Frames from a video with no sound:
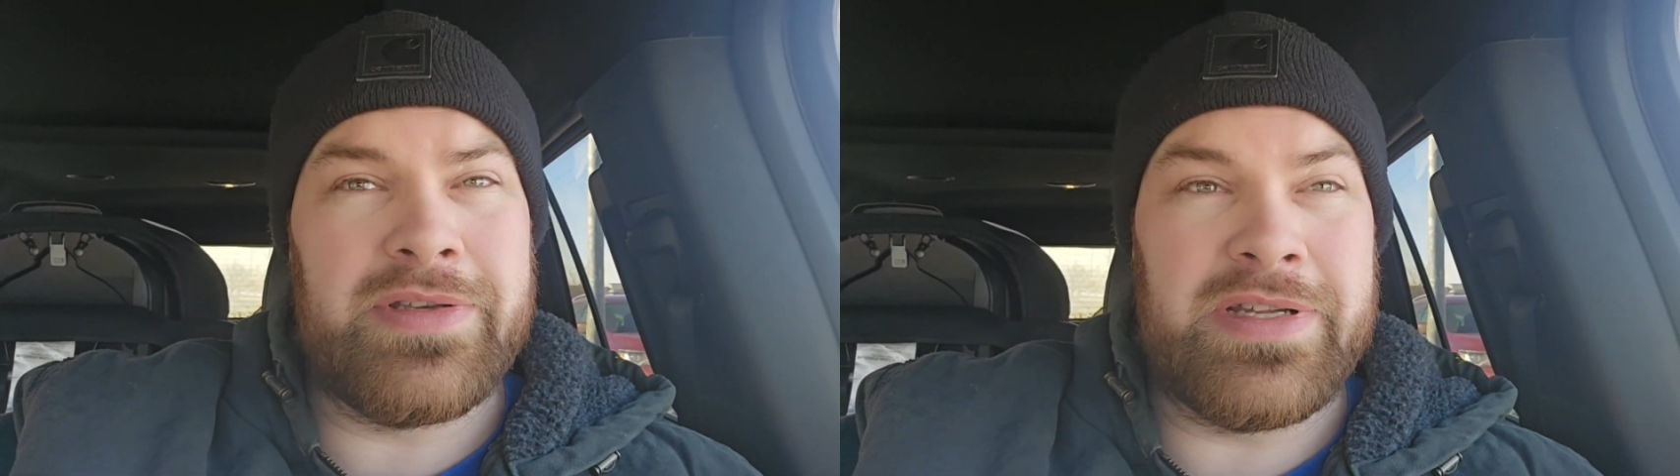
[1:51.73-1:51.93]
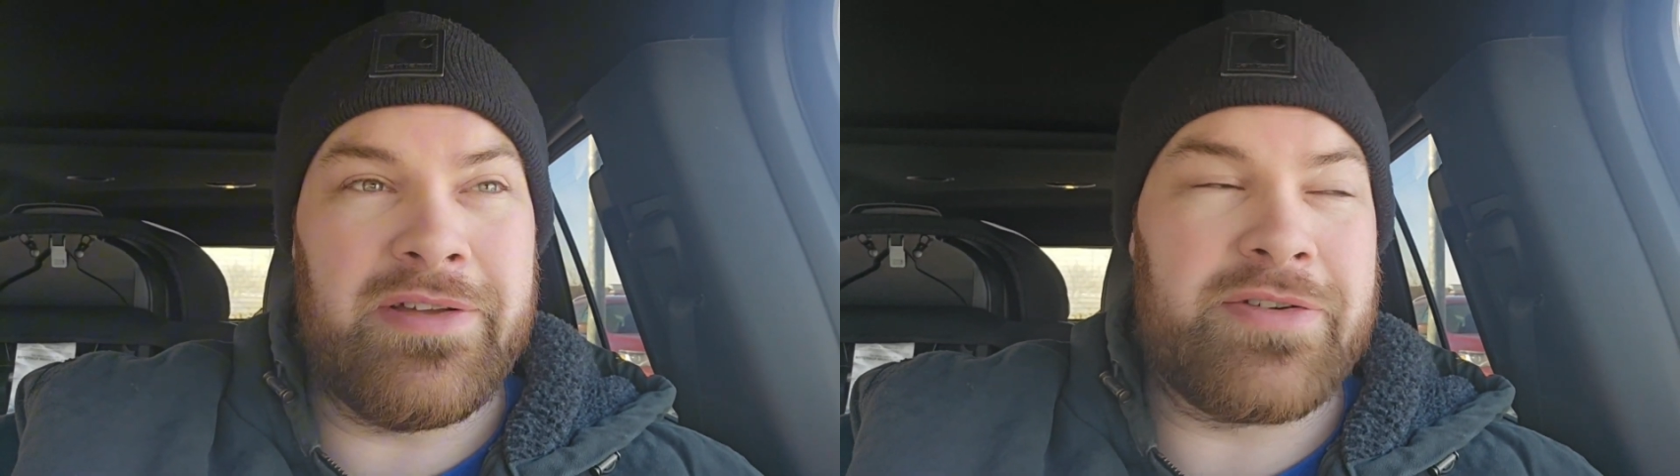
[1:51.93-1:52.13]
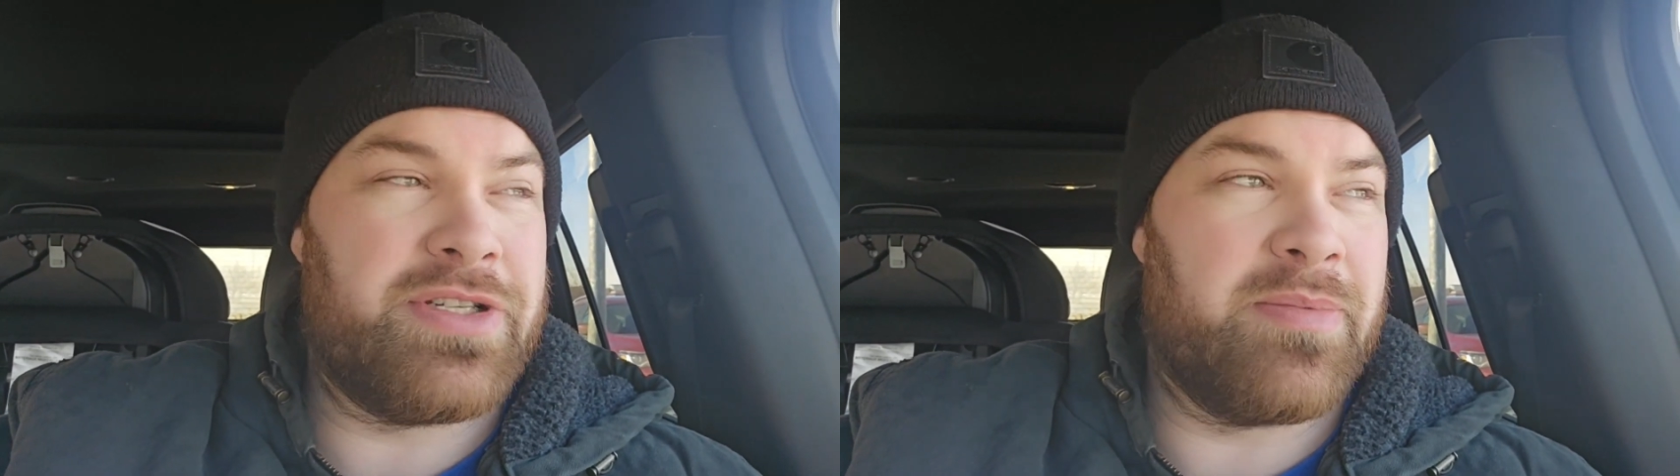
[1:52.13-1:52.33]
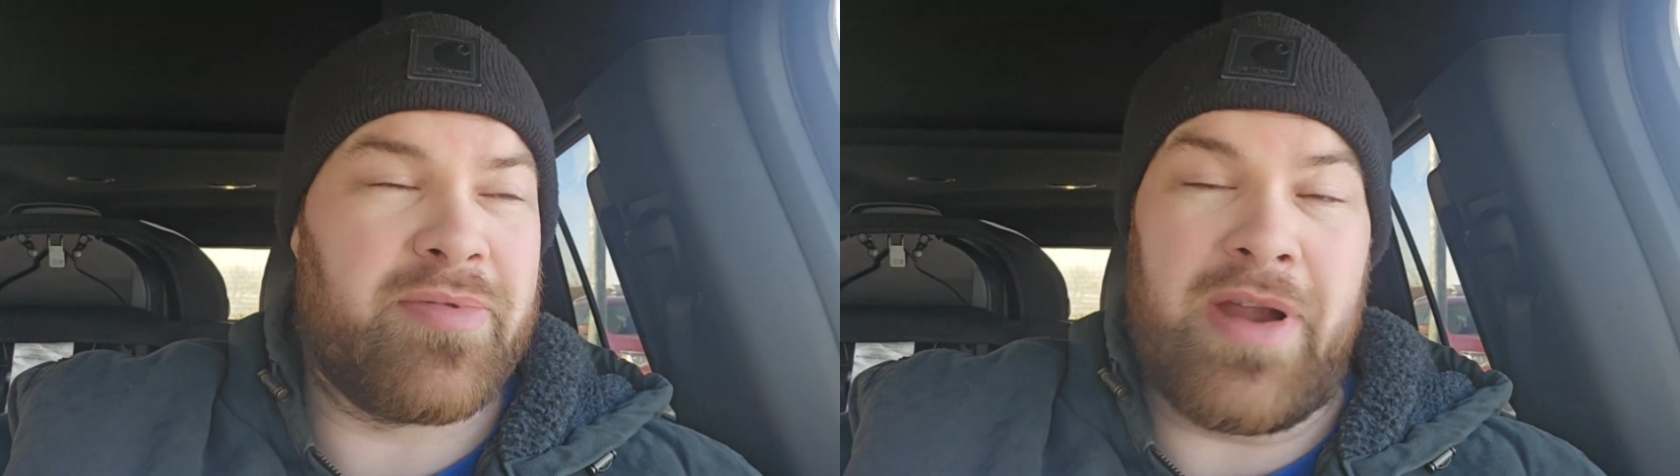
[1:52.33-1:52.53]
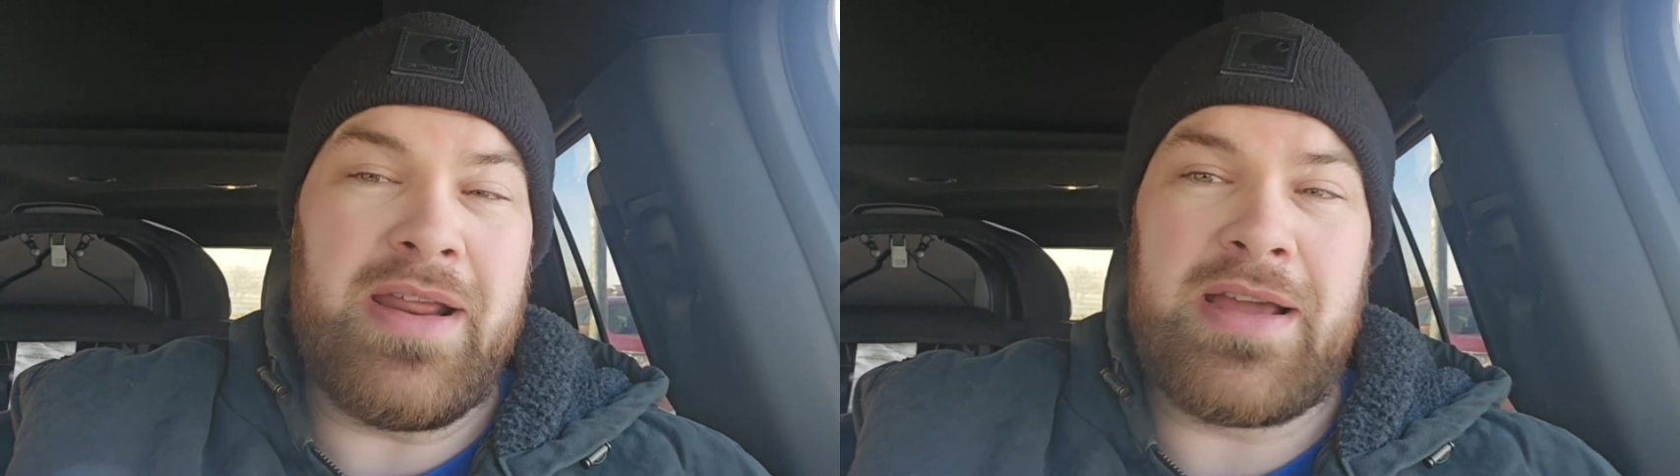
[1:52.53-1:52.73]
dealership
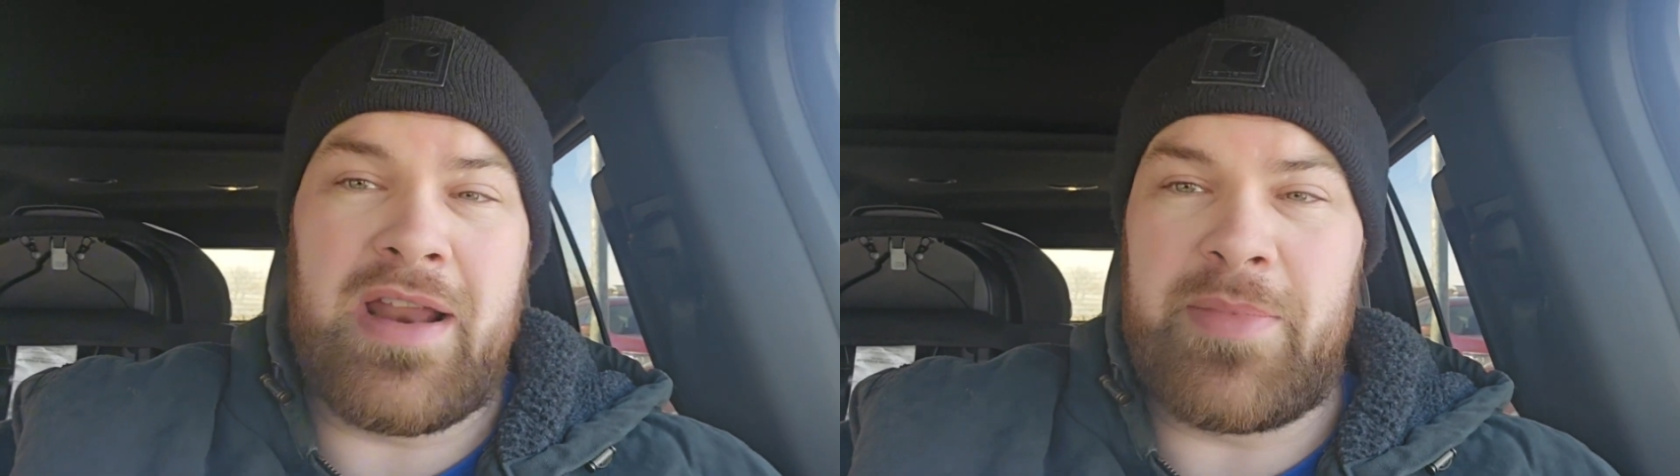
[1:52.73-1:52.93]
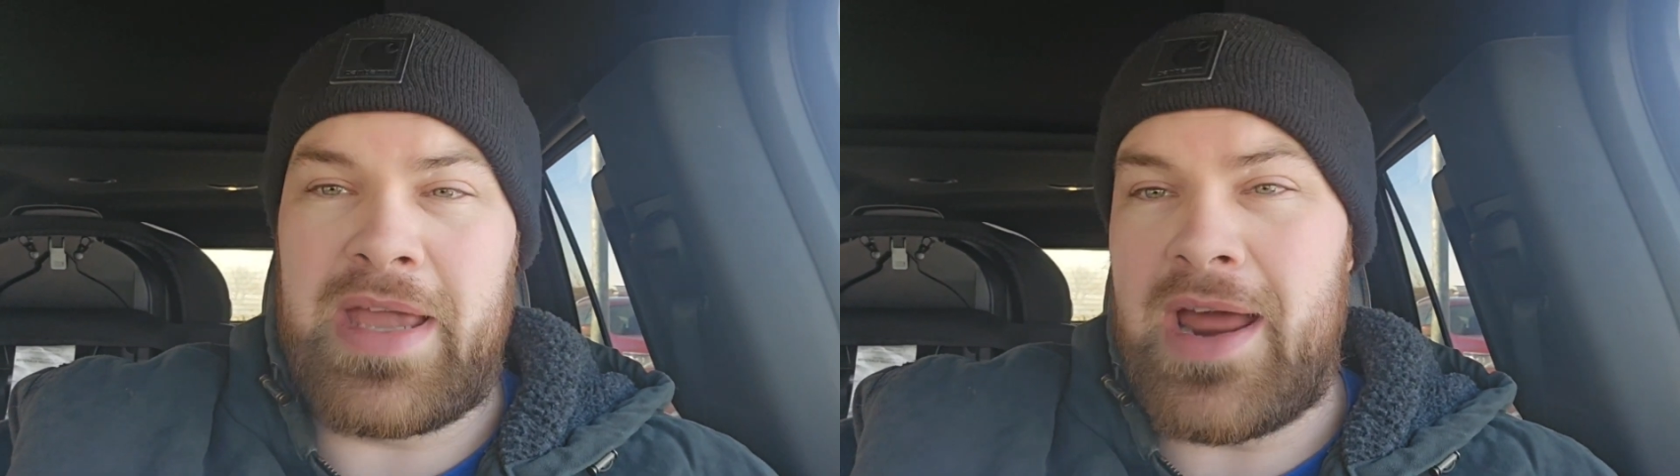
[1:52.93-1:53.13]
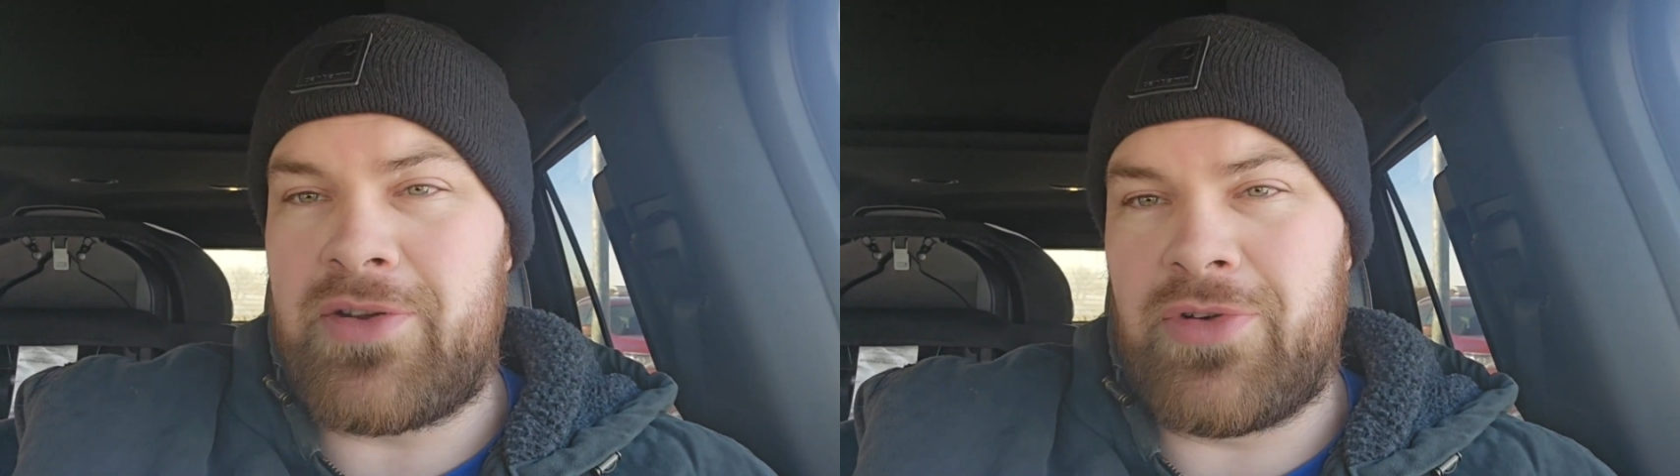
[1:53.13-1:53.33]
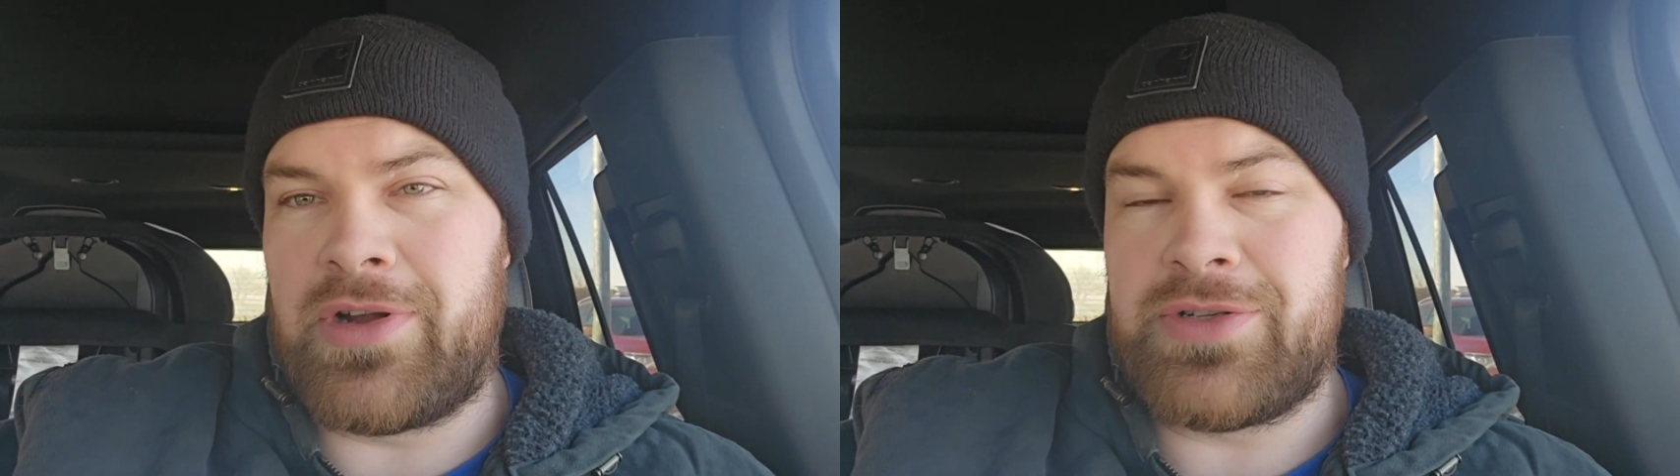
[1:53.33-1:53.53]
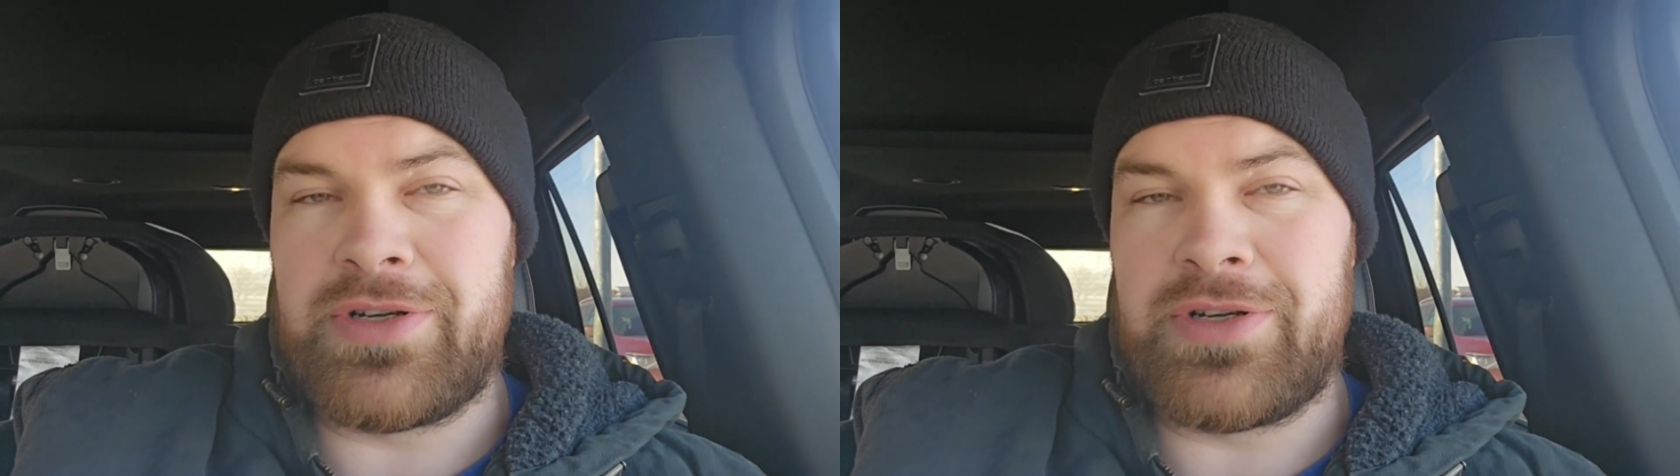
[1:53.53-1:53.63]
or any kind of mechanic garage.